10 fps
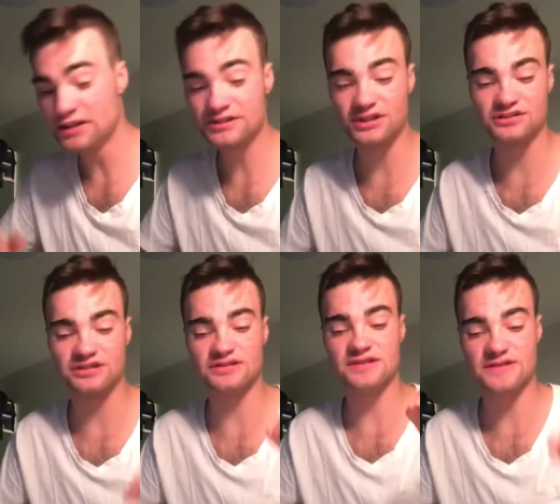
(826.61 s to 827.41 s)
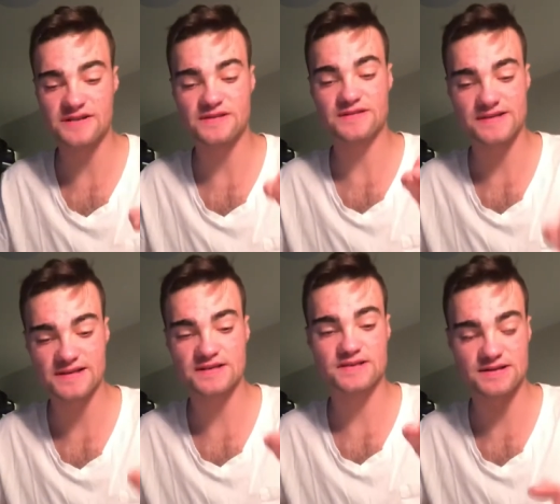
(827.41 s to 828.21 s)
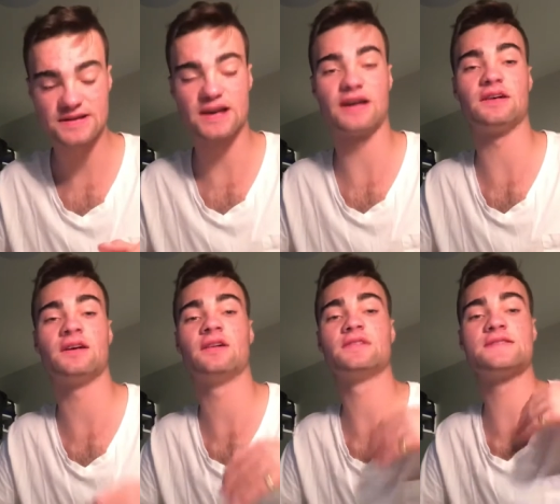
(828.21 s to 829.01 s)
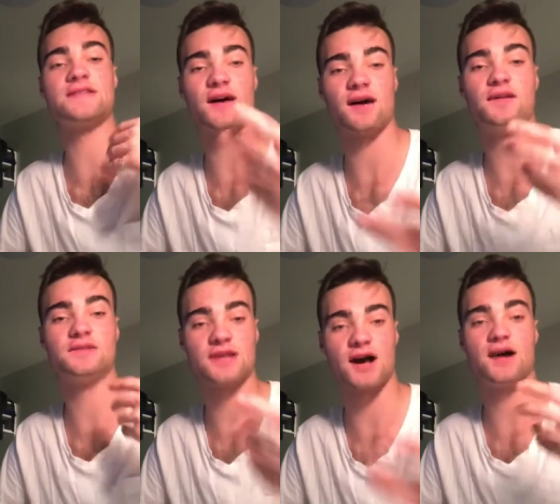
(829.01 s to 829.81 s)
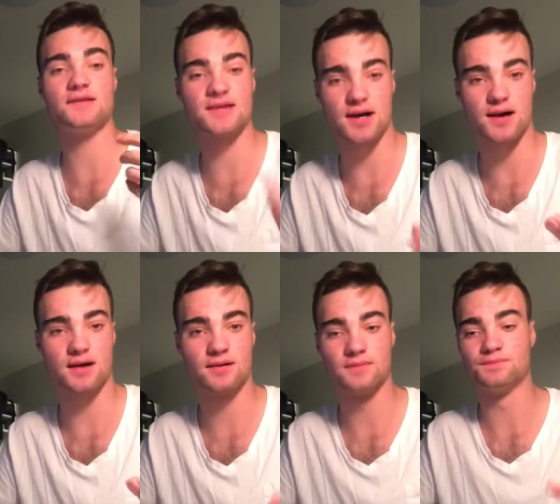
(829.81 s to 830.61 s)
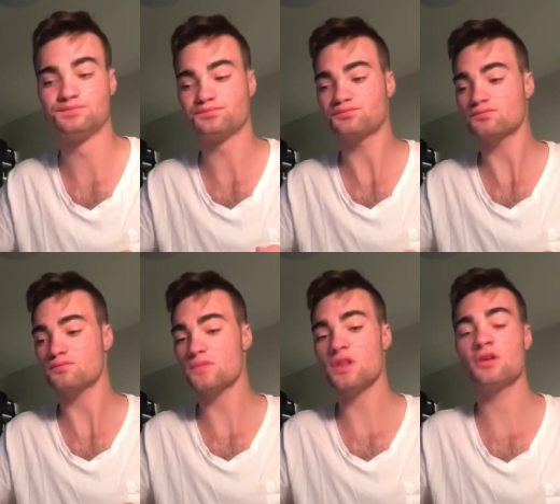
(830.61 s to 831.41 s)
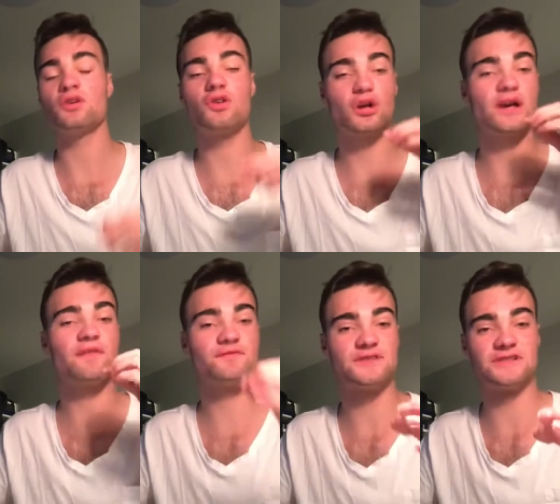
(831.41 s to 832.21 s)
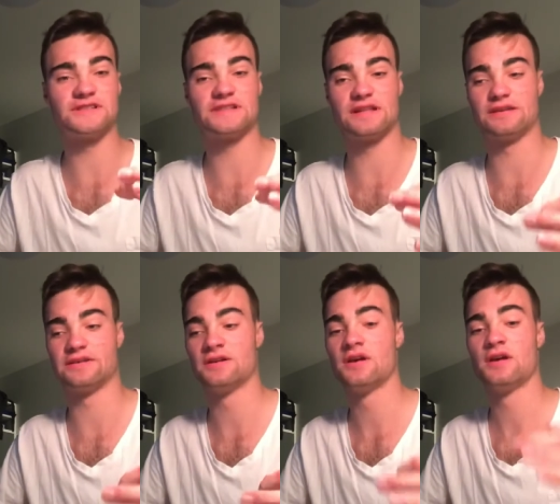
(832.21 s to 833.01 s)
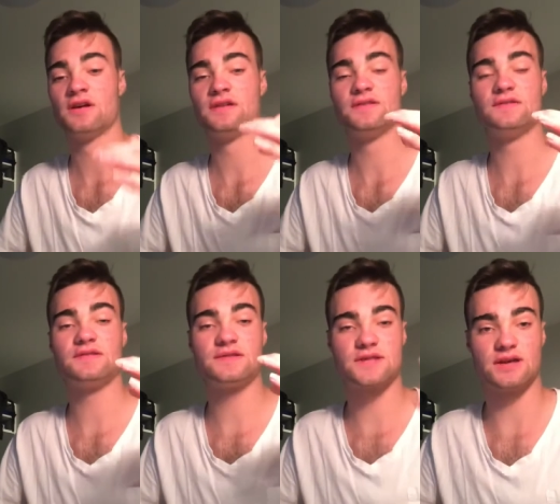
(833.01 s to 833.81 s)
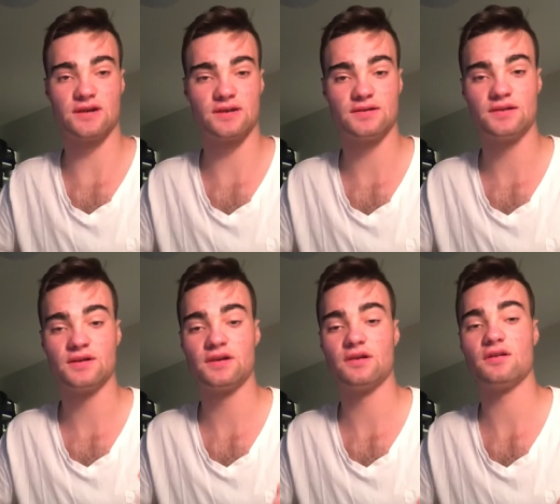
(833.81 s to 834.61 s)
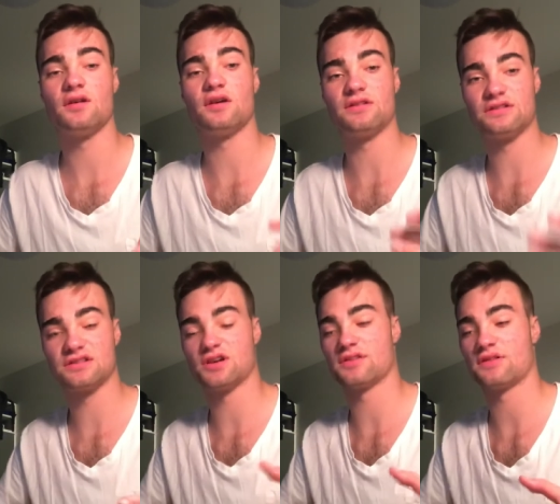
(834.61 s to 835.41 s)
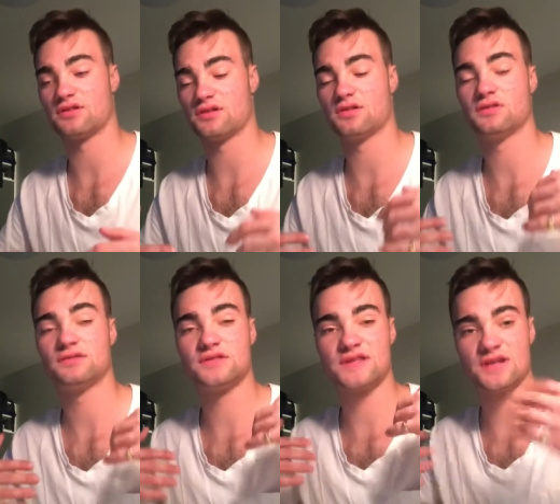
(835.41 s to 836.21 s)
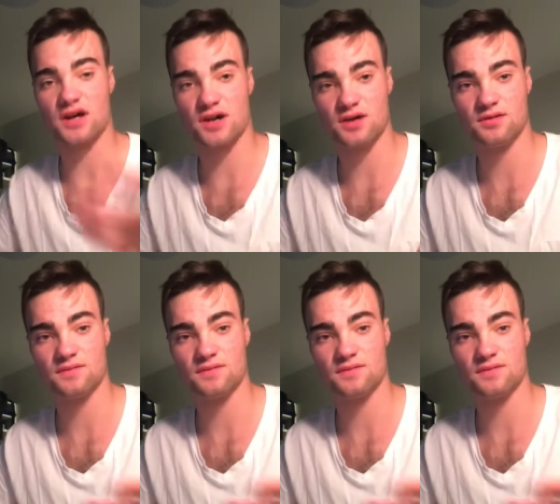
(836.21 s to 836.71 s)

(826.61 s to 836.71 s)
so it's a and a ta, ta, ta. You've got to emphasize the ta at the start of the ta.